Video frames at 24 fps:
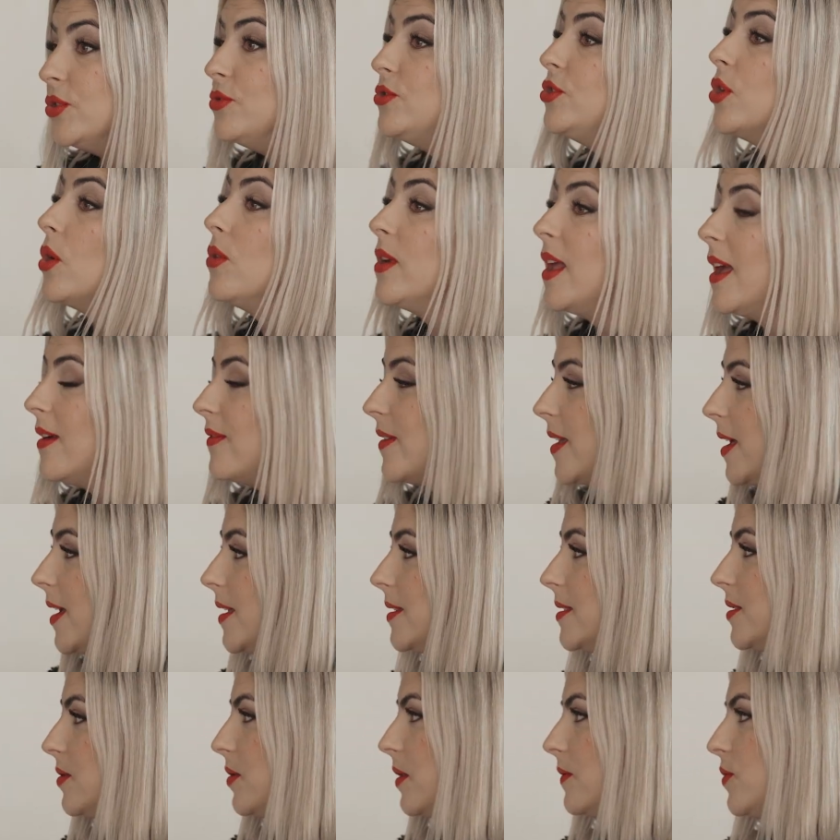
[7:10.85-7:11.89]
who don't have
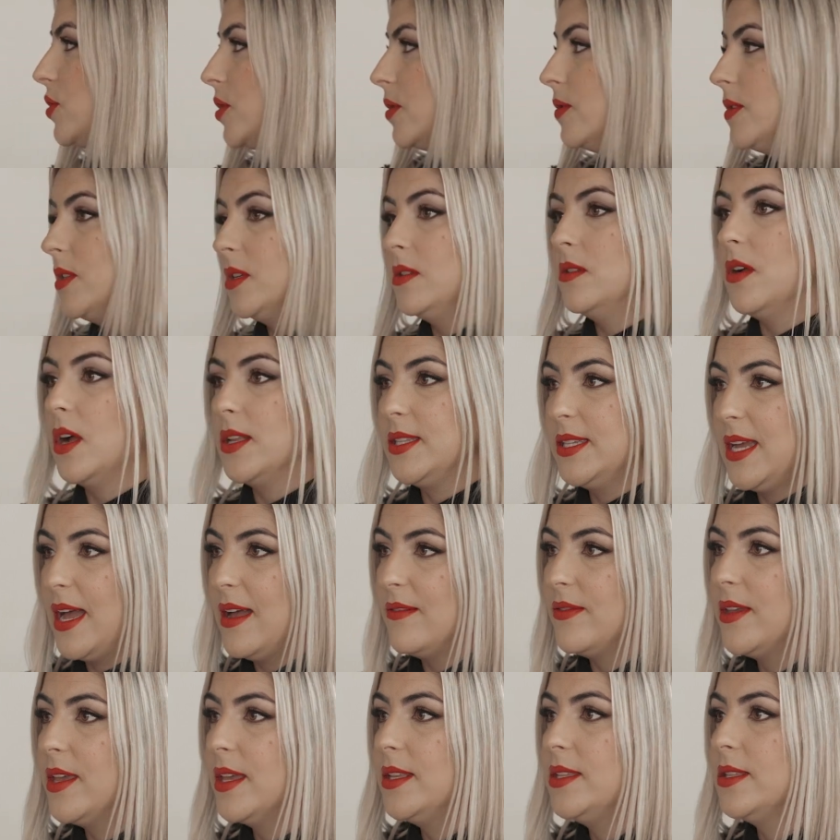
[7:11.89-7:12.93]
kids, who have chosen not to
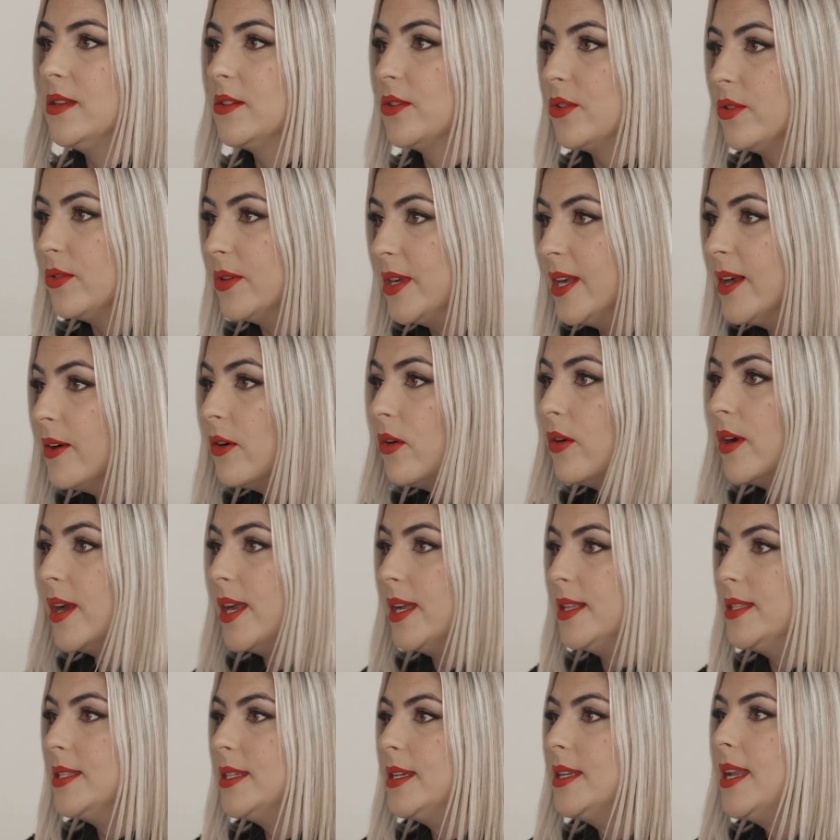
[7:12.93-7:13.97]
have kids. They're career
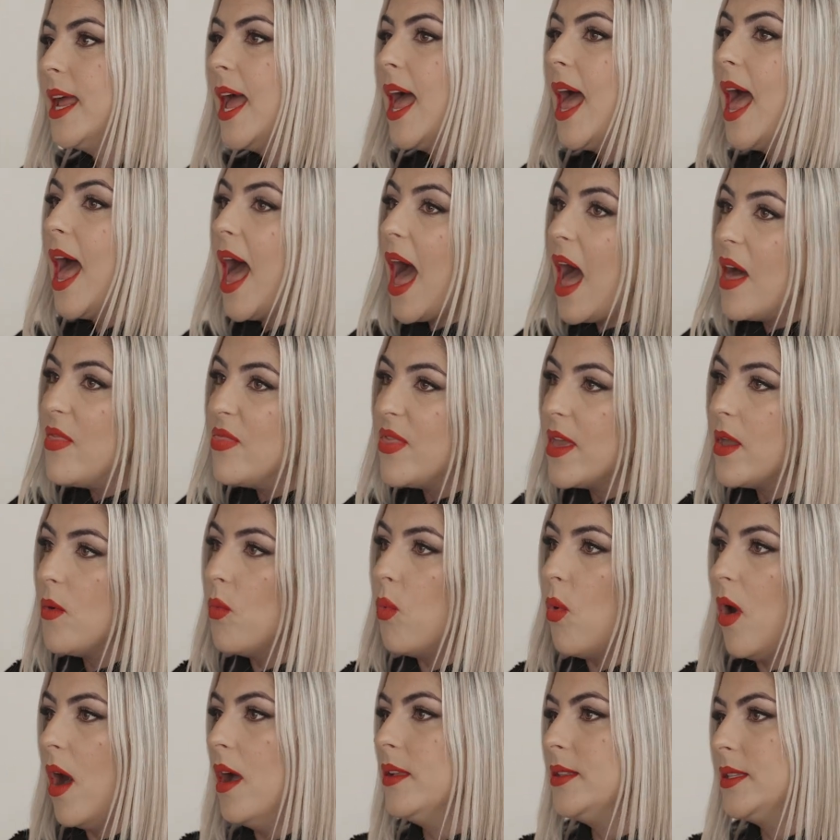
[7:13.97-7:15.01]
oriented, and they
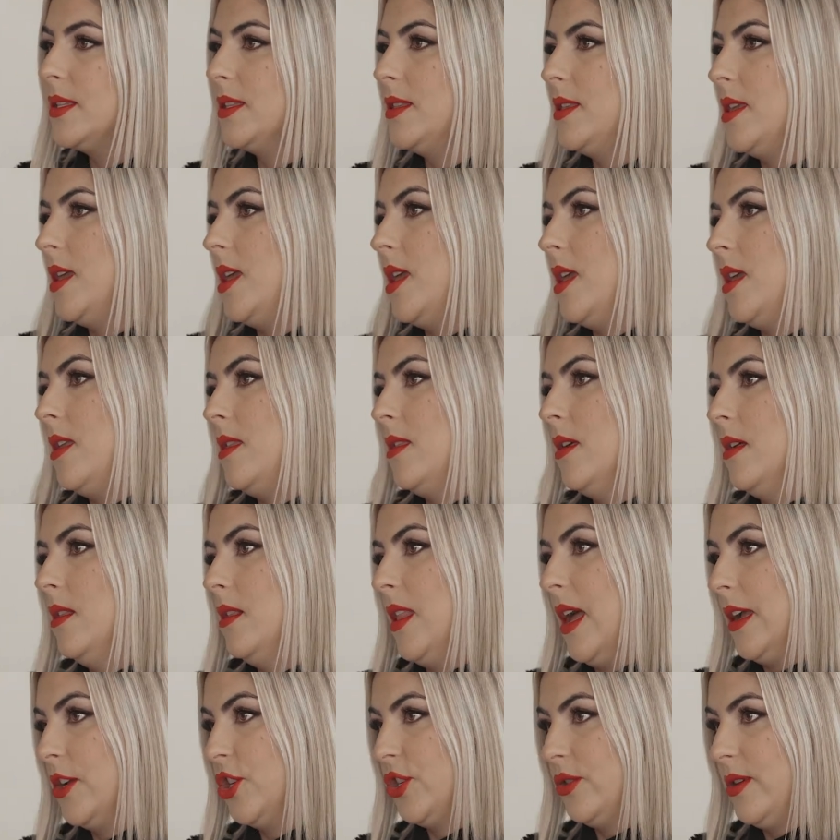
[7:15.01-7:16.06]
want the
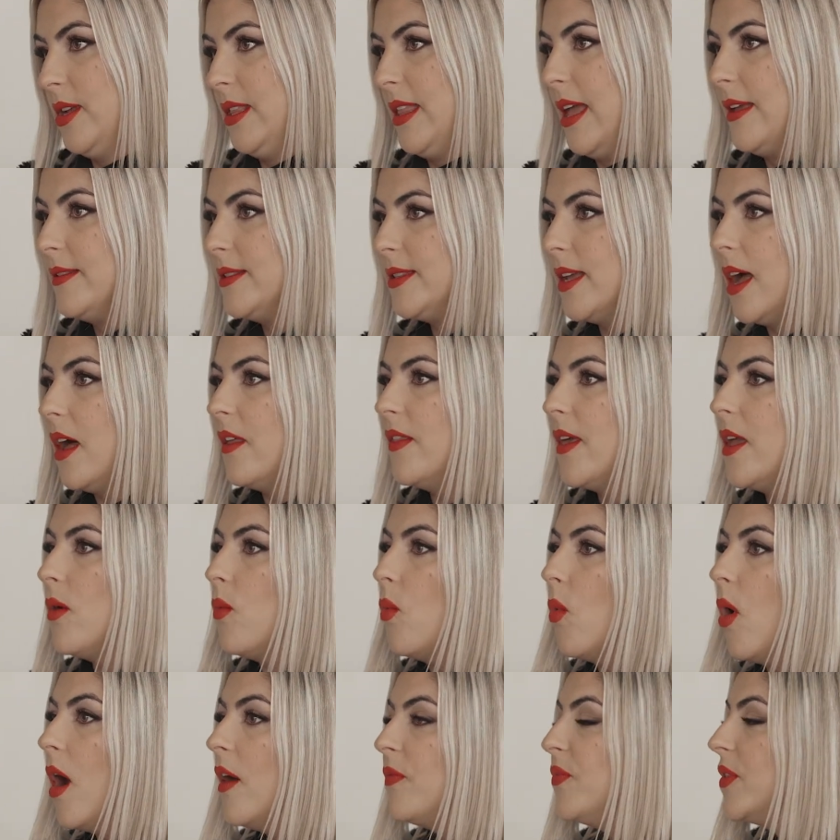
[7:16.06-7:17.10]
luxury lifestyle. They
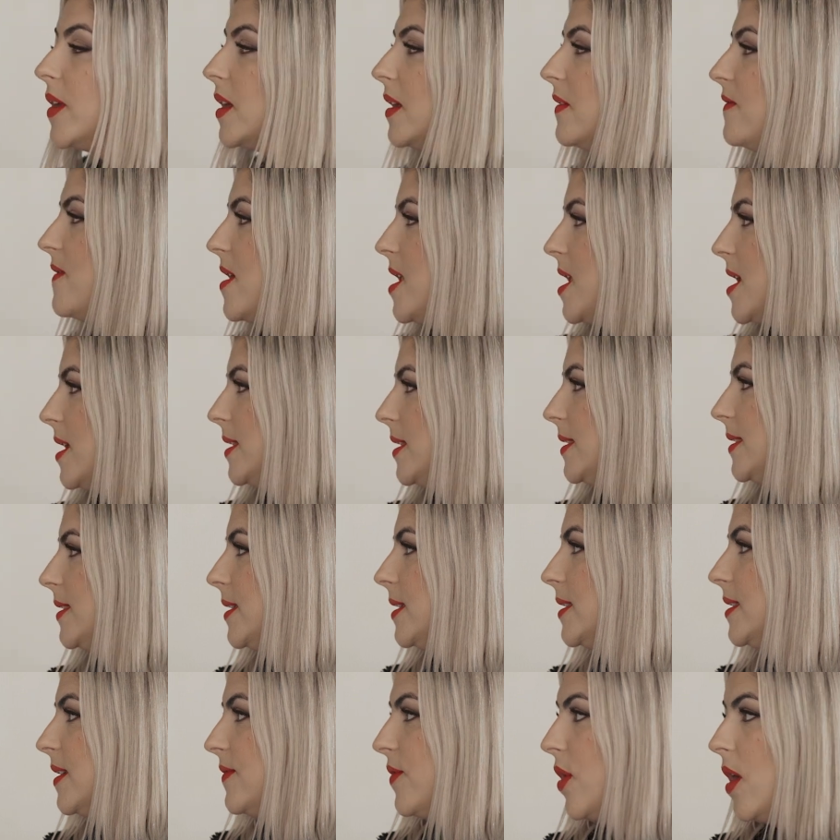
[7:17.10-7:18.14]
want the
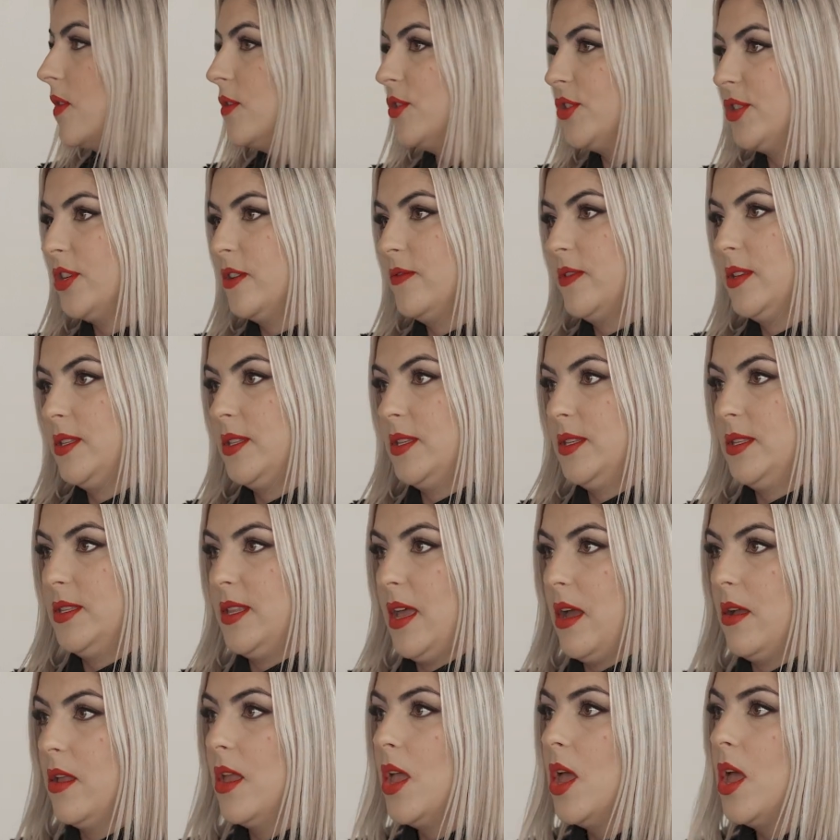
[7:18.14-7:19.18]
conveniences of all the services
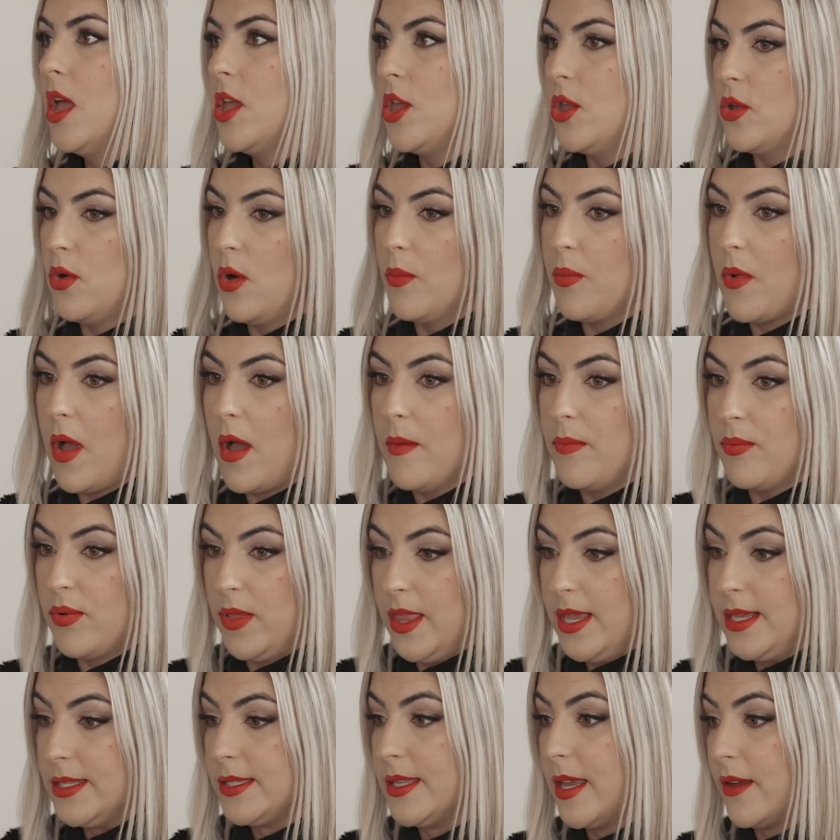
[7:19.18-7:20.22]
that, a
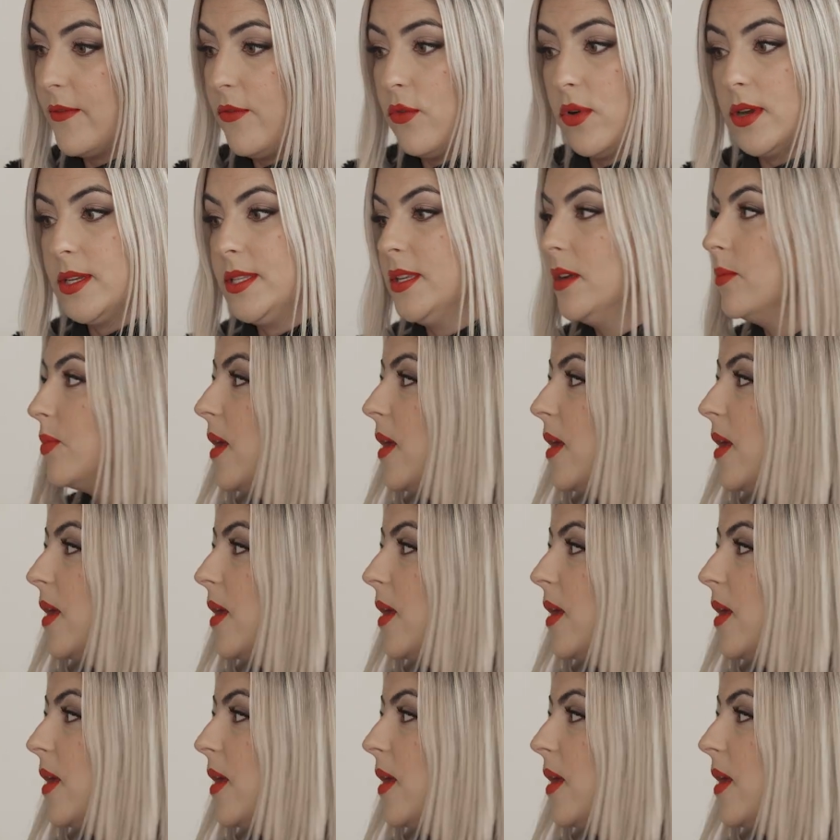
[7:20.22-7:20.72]
place like Forest Hill